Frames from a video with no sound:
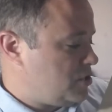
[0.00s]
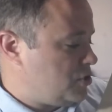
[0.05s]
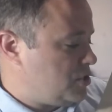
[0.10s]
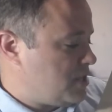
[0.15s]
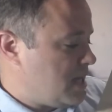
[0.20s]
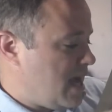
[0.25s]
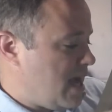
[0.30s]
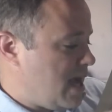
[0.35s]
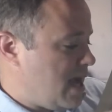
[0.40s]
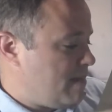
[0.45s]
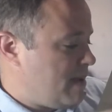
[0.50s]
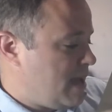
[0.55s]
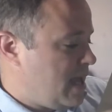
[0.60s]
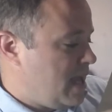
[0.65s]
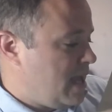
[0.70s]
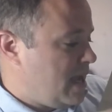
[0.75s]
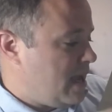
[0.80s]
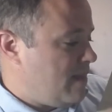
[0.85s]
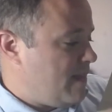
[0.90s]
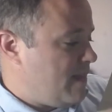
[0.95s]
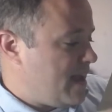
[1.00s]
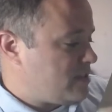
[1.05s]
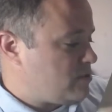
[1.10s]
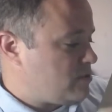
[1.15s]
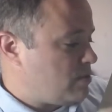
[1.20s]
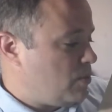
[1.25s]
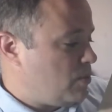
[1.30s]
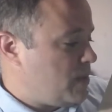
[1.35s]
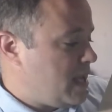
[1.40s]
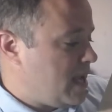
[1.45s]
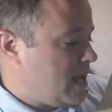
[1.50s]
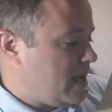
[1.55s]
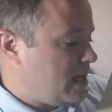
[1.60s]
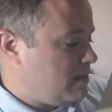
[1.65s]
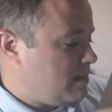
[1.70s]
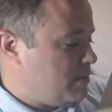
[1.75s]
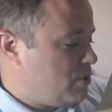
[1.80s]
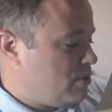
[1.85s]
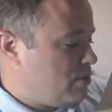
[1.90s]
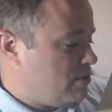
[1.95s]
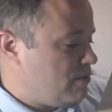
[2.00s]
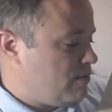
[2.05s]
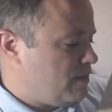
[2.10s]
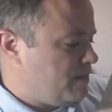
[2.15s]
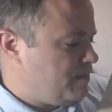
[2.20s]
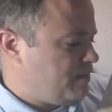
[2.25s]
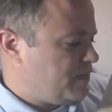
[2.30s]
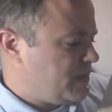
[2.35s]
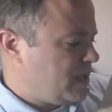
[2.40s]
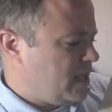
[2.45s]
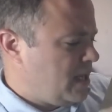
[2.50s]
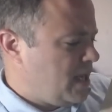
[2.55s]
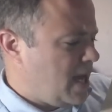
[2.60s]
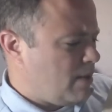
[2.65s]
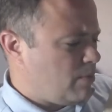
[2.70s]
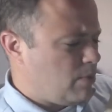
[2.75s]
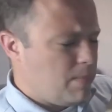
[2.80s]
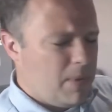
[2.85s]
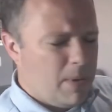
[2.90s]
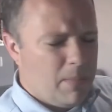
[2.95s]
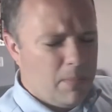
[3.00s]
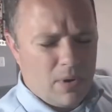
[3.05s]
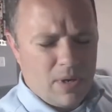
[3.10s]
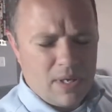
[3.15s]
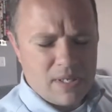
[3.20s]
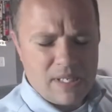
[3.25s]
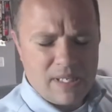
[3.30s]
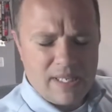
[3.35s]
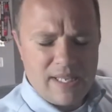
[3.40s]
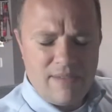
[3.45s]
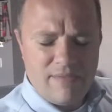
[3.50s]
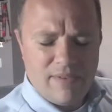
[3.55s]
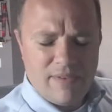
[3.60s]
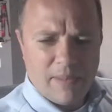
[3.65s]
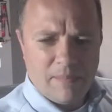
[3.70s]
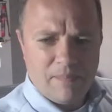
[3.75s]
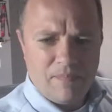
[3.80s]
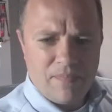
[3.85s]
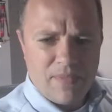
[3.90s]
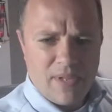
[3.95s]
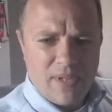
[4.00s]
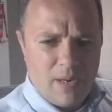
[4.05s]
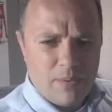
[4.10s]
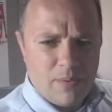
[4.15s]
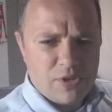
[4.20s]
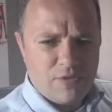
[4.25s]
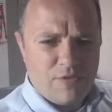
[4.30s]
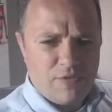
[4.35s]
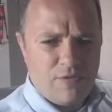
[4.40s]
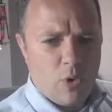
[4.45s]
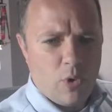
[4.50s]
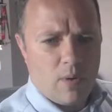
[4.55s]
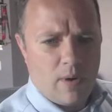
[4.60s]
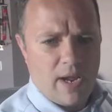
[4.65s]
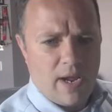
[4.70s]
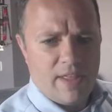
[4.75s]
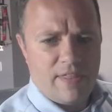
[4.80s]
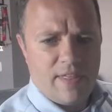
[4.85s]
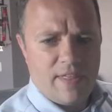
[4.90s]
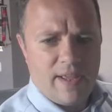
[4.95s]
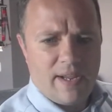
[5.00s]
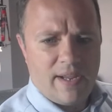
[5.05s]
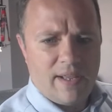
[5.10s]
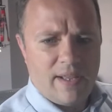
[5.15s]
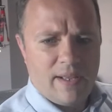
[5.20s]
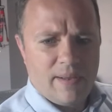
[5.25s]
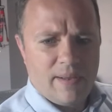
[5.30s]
job, and that's when we had to move. I remember us leaving. I was 4, I think.